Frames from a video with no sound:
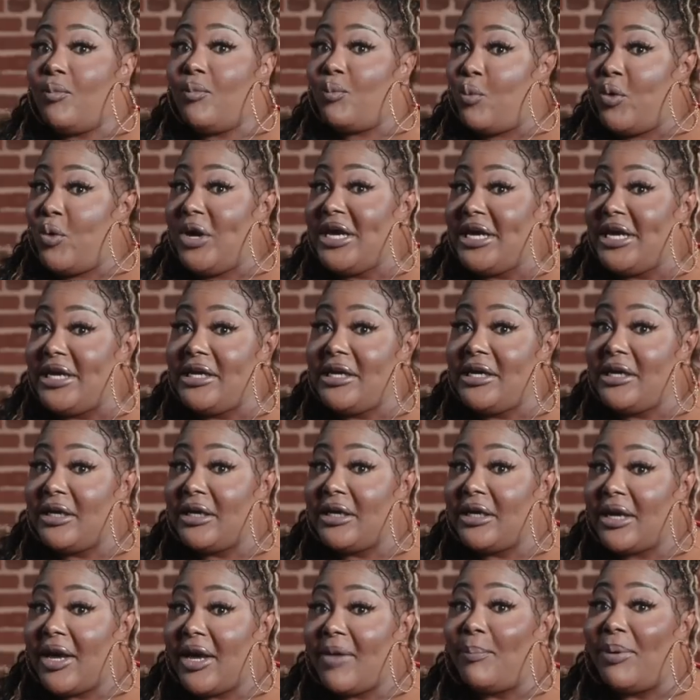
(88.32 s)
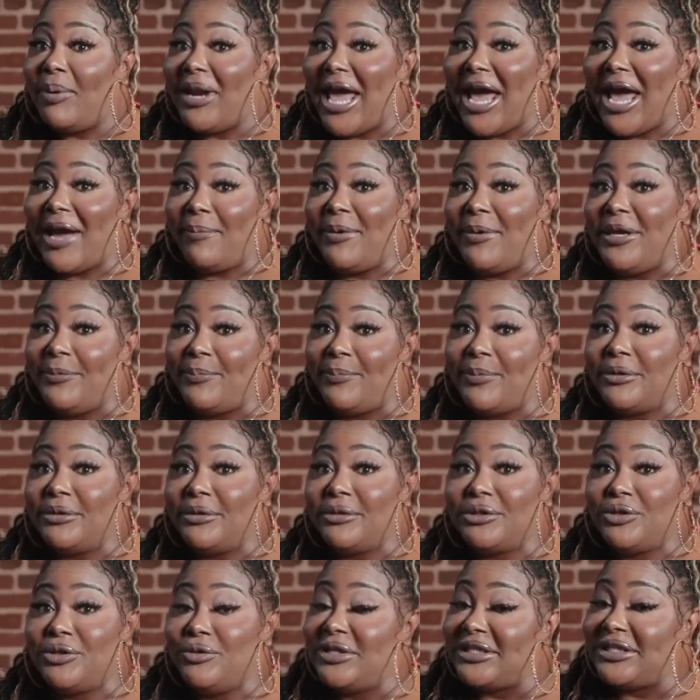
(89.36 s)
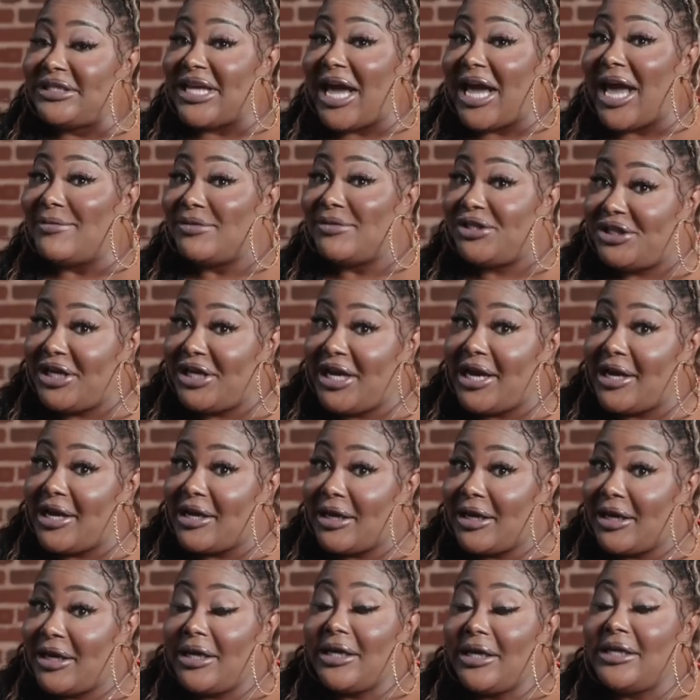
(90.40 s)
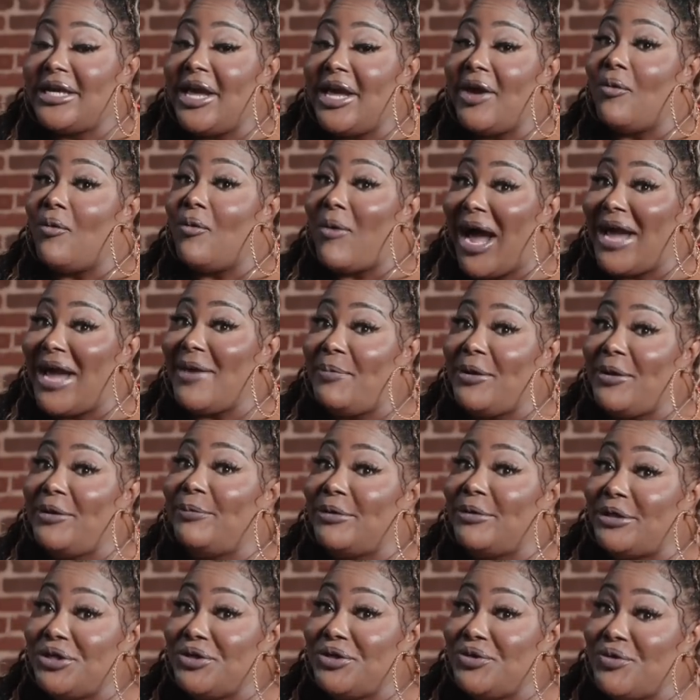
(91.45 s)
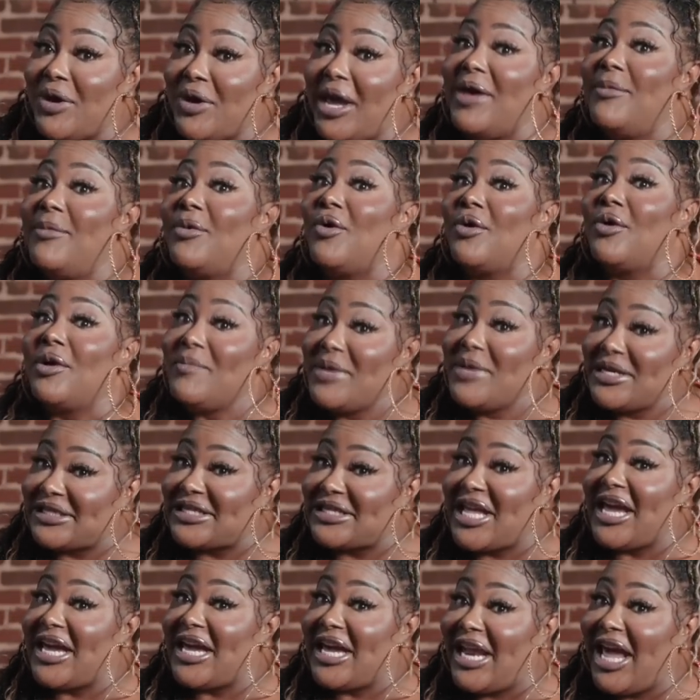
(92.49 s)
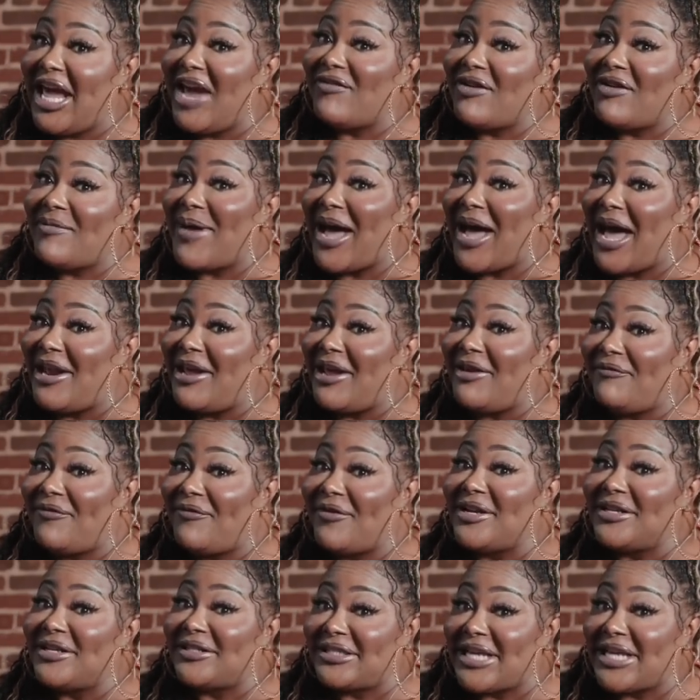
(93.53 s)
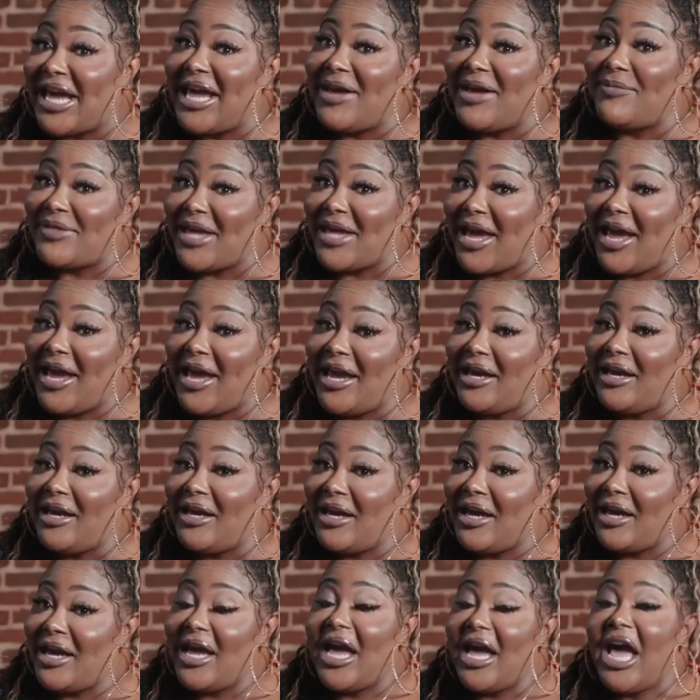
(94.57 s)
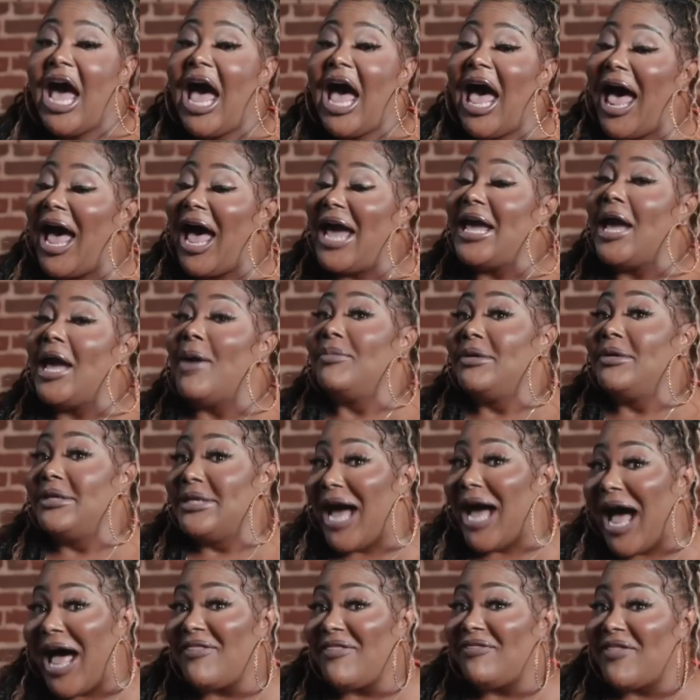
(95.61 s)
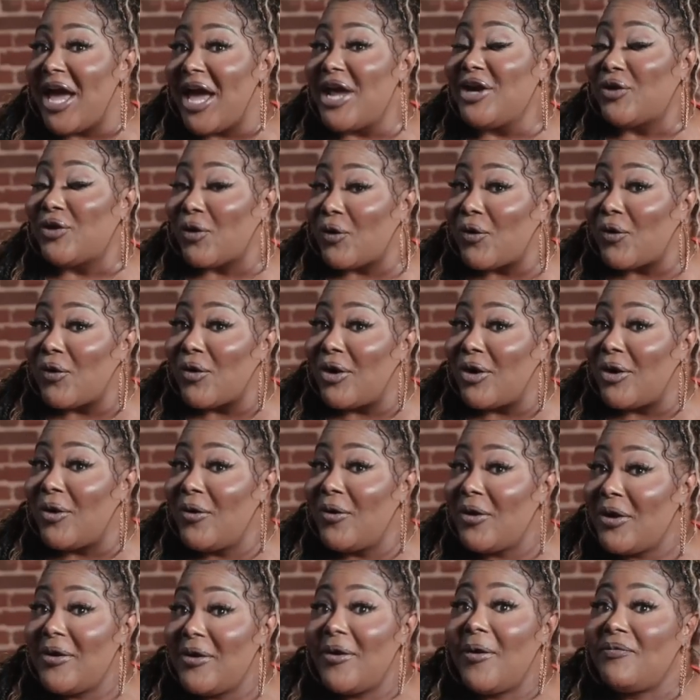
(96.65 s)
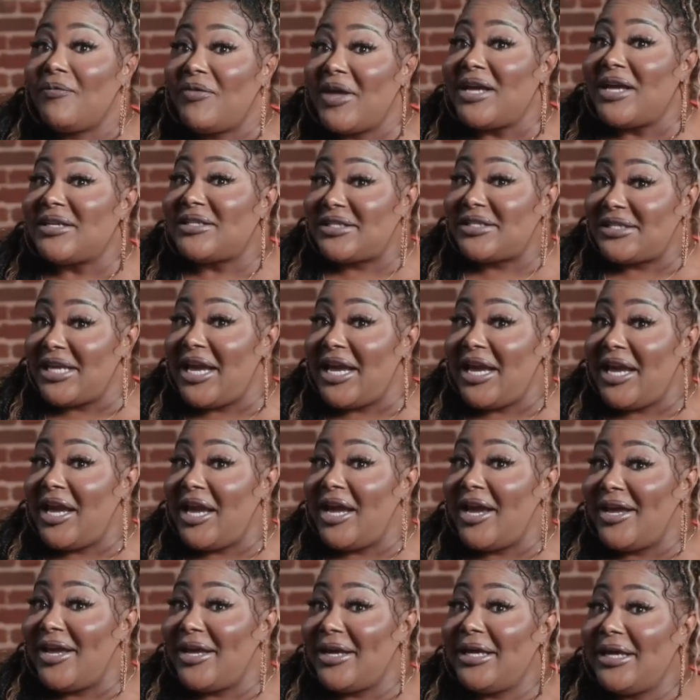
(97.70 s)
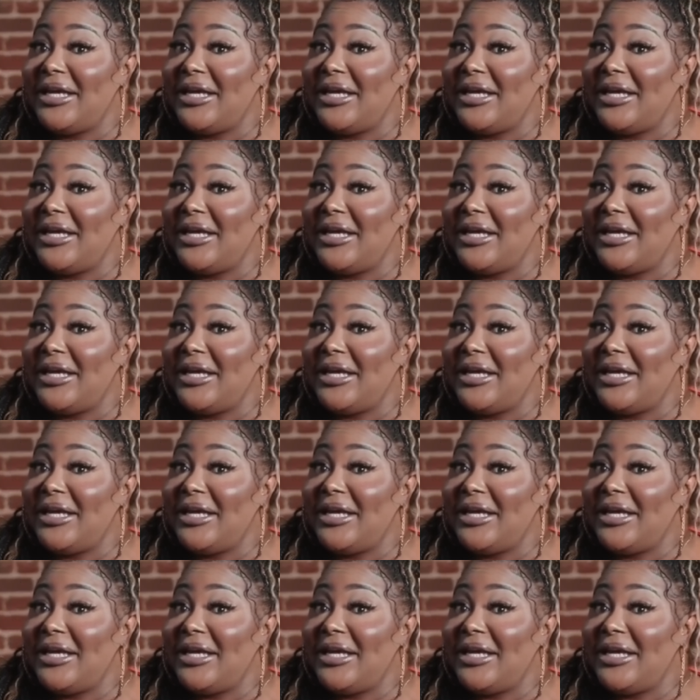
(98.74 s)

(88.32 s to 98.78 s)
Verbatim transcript: we, black people, do the same shit that white people do and go to mistaking everybody for the same thing. I am not that girl that said